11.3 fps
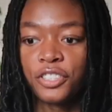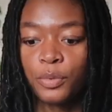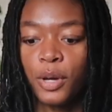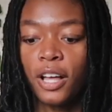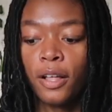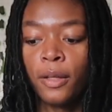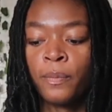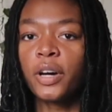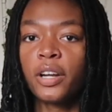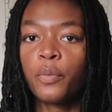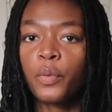as well
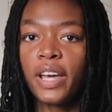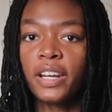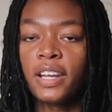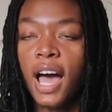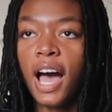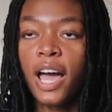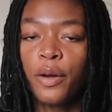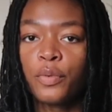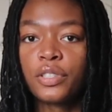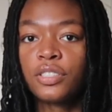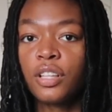but when I
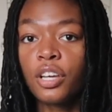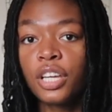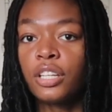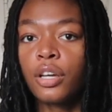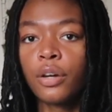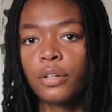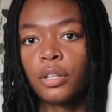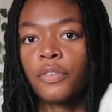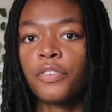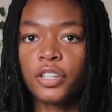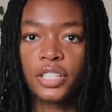was looking to go to the
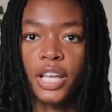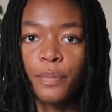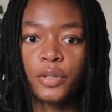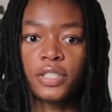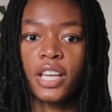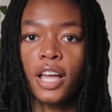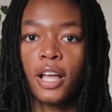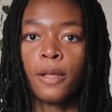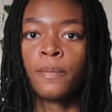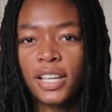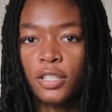first sample
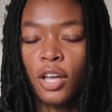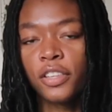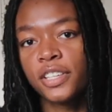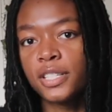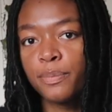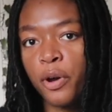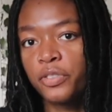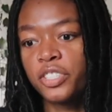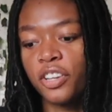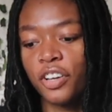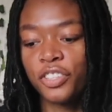sale I saw this
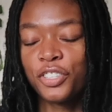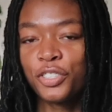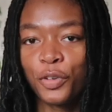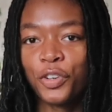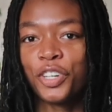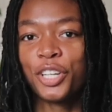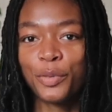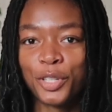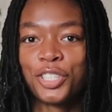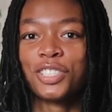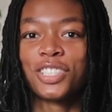posted on their story
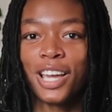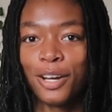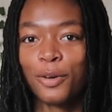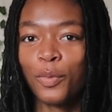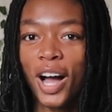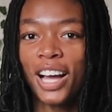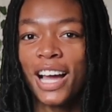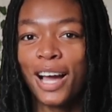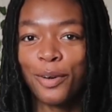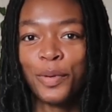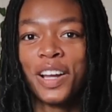which is like why
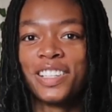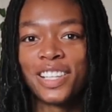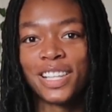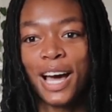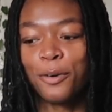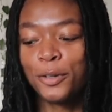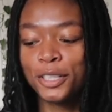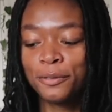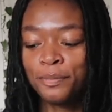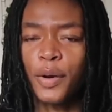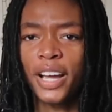I went to that
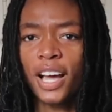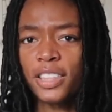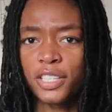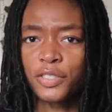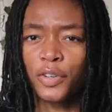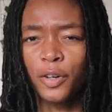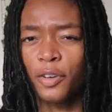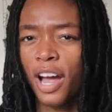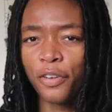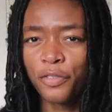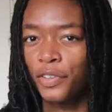one. So I got this for
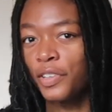around